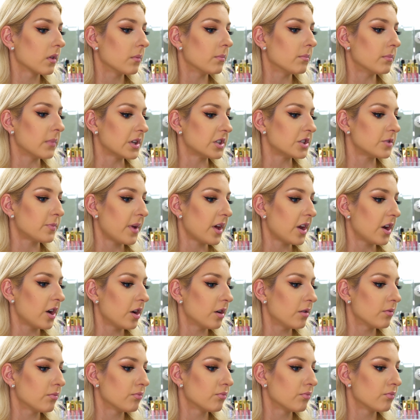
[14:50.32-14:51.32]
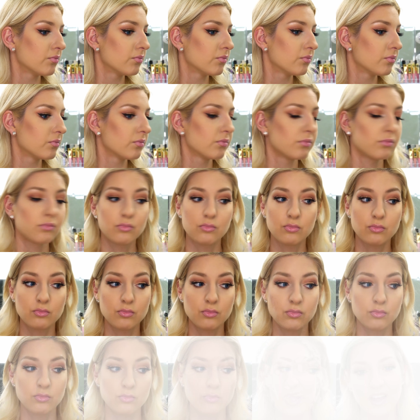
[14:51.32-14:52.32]
Much better.
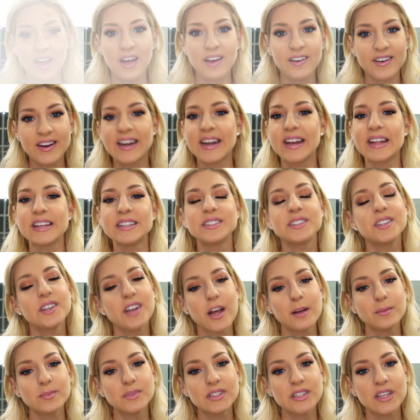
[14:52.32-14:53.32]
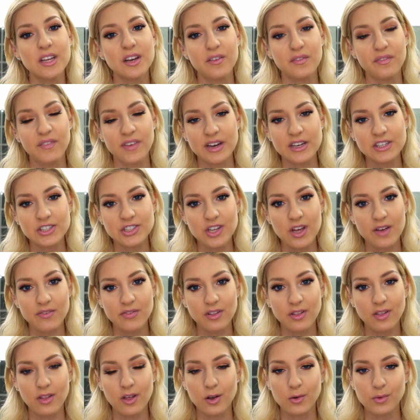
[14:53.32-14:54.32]
Alrighty, so now I'm just going to finish off
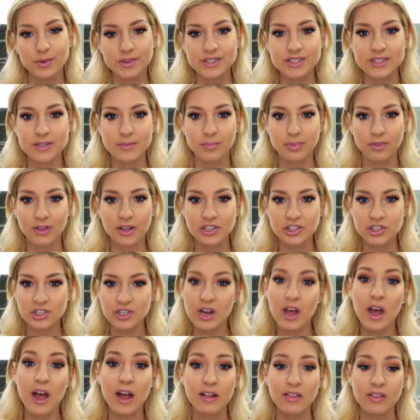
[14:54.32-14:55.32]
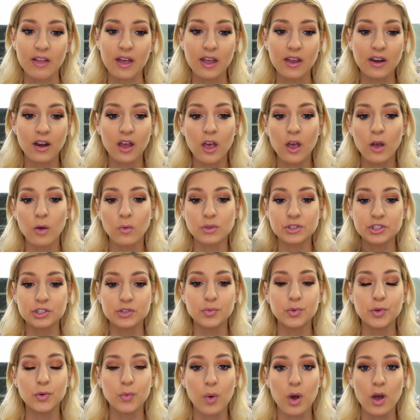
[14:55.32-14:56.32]
the look with some blush and highlight, which
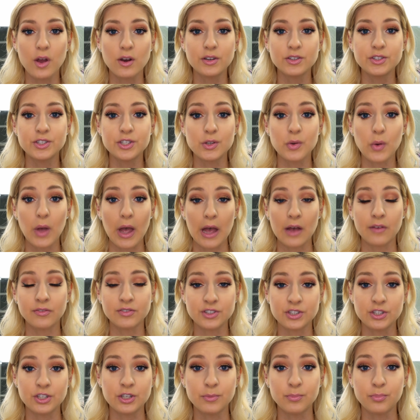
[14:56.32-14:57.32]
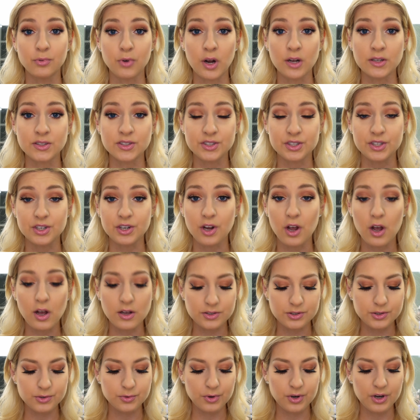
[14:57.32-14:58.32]
you would want to do after your bronzer and
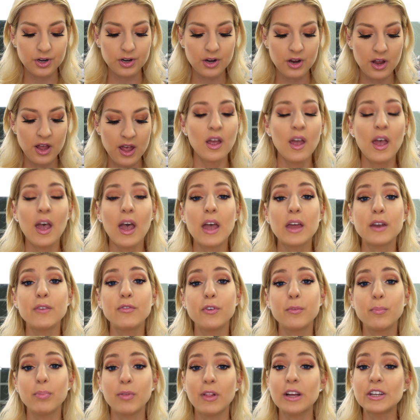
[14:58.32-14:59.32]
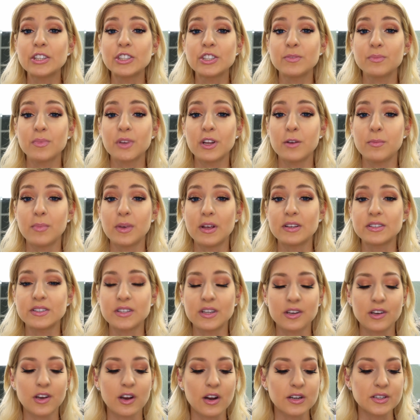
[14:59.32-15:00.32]
contour. And for blush, I'm going to be
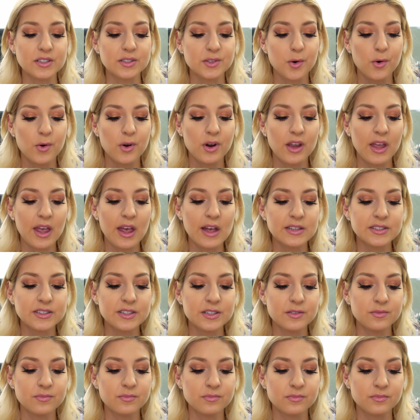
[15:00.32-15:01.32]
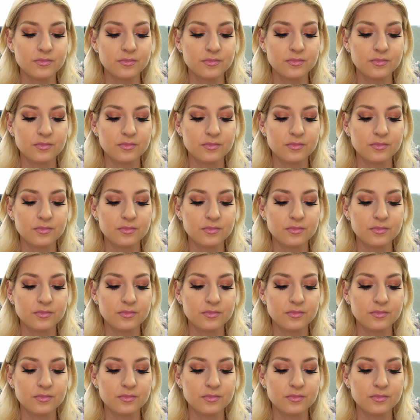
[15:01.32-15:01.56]
using NARS Orgasm.